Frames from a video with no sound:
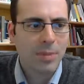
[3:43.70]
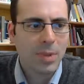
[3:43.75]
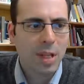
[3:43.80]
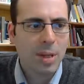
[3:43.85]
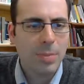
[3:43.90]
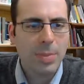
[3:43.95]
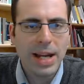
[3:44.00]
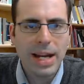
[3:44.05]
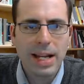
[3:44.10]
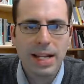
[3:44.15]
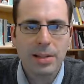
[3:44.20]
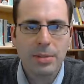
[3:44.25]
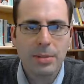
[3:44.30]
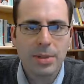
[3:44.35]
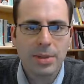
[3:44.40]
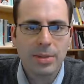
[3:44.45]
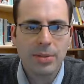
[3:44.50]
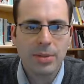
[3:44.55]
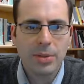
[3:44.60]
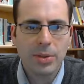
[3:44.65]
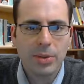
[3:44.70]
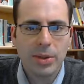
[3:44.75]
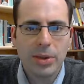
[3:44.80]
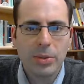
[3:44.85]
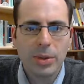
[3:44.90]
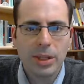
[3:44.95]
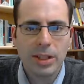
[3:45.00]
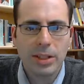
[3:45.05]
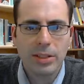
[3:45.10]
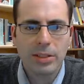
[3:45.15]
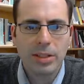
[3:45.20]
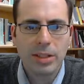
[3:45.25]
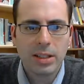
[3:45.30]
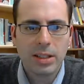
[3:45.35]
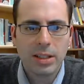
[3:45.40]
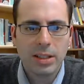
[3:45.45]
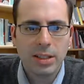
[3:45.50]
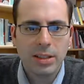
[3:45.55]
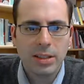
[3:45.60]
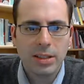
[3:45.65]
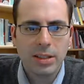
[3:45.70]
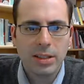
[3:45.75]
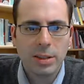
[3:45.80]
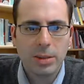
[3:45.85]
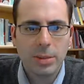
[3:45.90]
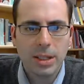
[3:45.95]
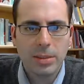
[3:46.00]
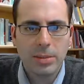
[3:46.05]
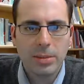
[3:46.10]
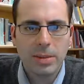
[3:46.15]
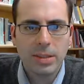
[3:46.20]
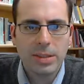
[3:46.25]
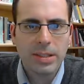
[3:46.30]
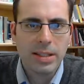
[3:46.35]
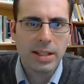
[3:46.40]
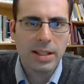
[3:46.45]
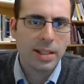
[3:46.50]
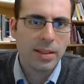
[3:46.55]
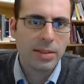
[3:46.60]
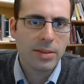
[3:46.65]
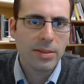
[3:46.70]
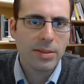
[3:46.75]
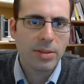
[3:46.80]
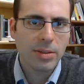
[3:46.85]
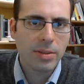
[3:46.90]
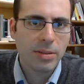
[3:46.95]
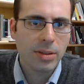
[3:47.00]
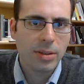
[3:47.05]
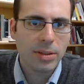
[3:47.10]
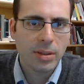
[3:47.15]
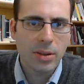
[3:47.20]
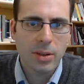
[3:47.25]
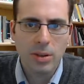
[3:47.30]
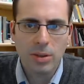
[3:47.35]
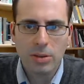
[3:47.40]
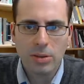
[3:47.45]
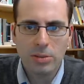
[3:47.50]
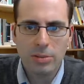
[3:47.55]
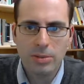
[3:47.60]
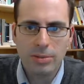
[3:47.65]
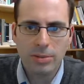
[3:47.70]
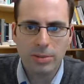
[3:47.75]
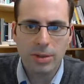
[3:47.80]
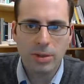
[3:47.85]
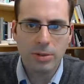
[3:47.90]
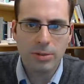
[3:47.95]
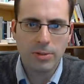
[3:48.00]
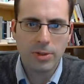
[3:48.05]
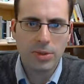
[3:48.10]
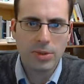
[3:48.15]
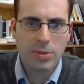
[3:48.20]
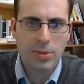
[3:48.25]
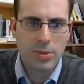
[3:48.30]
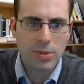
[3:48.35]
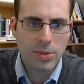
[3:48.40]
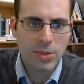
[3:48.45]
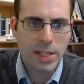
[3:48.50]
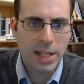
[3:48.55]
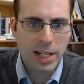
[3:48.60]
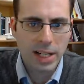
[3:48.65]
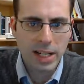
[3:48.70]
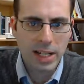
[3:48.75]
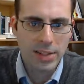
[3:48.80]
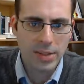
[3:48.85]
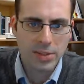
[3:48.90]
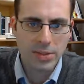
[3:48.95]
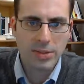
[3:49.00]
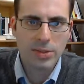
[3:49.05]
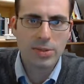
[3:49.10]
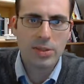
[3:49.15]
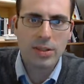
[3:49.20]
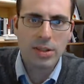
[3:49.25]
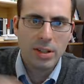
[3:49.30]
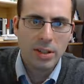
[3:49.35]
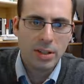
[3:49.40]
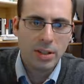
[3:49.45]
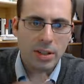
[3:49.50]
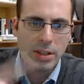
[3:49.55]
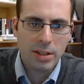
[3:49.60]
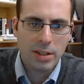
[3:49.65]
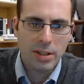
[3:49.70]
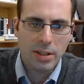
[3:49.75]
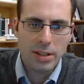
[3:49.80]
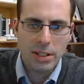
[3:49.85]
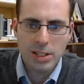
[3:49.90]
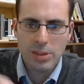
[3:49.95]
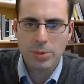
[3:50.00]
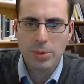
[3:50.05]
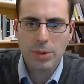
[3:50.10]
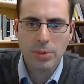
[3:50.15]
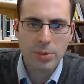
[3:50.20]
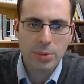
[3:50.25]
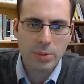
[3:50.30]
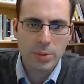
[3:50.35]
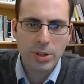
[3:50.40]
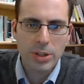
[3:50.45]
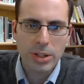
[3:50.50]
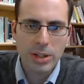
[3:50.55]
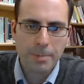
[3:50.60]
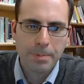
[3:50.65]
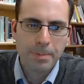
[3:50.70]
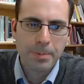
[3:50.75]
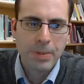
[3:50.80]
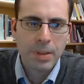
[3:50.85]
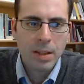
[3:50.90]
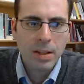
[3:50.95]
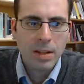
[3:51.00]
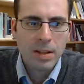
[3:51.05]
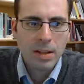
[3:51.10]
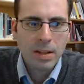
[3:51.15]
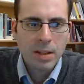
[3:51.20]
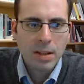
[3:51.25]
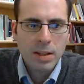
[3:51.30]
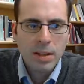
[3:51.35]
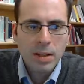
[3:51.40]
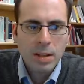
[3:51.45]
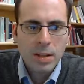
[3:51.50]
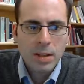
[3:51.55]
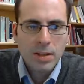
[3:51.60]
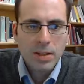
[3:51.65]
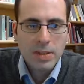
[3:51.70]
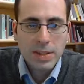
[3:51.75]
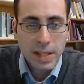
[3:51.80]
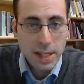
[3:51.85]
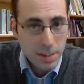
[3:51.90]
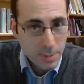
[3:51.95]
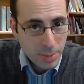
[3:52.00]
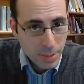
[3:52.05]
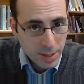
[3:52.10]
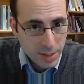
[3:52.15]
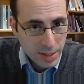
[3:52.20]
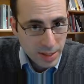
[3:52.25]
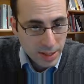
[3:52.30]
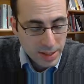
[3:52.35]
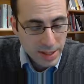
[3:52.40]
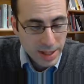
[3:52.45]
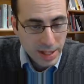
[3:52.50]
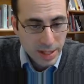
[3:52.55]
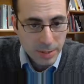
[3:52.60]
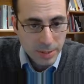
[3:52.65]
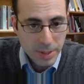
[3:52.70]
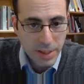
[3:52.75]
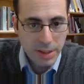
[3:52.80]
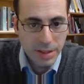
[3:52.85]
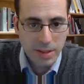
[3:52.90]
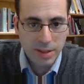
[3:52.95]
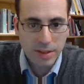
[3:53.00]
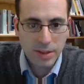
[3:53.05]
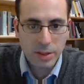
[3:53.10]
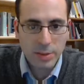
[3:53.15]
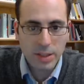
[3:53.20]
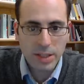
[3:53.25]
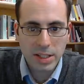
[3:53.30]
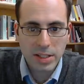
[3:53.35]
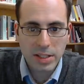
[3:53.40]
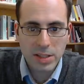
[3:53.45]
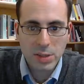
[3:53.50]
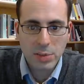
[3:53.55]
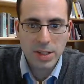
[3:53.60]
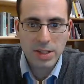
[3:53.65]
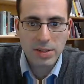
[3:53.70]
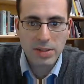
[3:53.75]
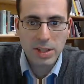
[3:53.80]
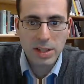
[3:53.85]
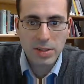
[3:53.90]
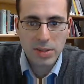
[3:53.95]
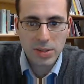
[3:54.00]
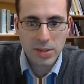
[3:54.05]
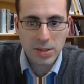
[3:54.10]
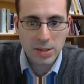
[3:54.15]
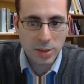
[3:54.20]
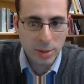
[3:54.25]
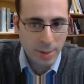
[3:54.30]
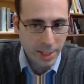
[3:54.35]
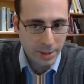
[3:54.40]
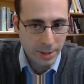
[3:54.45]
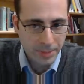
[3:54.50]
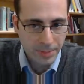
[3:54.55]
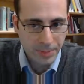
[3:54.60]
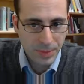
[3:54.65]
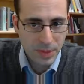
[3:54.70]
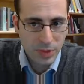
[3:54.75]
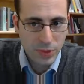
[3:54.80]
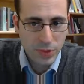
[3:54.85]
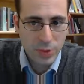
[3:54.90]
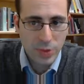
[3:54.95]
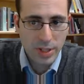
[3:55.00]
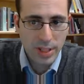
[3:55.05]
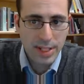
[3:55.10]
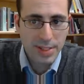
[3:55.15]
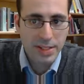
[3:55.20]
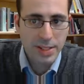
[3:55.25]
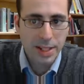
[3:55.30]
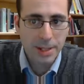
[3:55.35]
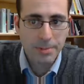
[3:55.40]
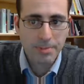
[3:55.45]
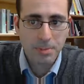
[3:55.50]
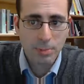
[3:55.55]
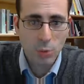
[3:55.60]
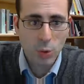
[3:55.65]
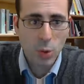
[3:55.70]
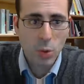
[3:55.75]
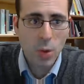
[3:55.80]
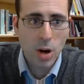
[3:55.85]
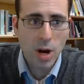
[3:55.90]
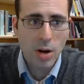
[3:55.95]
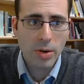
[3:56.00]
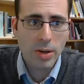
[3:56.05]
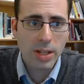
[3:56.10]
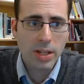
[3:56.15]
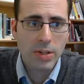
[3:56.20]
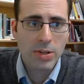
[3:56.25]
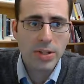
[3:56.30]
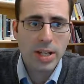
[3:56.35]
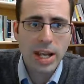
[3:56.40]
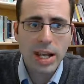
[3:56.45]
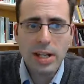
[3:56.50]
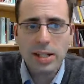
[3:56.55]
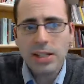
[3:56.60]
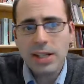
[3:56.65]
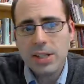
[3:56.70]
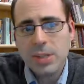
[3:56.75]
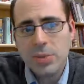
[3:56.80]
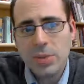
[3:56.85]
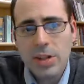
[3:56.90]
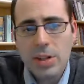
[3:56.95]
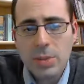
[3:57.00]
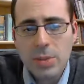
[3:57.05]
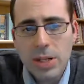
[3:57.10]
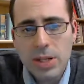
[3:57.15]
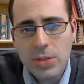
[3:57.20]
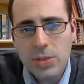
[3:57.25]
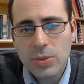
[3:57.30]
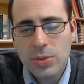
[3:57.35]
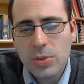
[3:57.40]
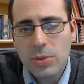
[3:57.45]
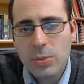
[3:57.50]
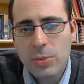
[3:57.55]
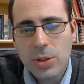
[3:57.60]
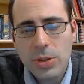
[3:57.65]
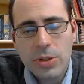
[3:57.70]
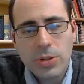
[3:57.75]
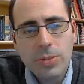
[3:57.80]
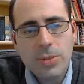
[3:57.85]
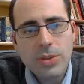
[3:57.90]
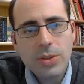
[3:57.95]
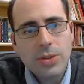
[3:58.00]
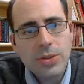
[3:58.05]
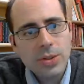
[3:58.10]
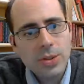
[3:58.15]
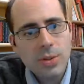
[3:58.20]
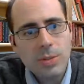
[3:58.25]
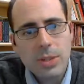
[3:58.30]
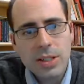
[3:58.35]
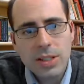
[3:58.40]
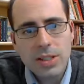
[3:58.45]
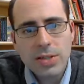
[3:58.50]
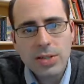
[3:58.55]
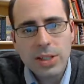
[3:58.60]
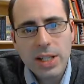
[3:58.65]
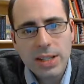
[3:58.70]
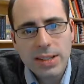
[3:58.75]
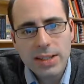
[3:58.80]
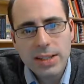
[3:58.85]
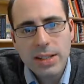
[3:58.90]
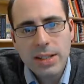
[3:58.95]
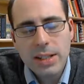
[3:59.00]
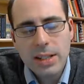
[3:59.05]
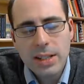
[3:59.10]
a backup. If you're doing well, then I'll be able to see that through all first or second answers, and that's worth rewarding. The second part of the exam, the one that this week's lectures are about, is a short essay requiring you to analyze one of the Module 2 poems in 30 minutes or less.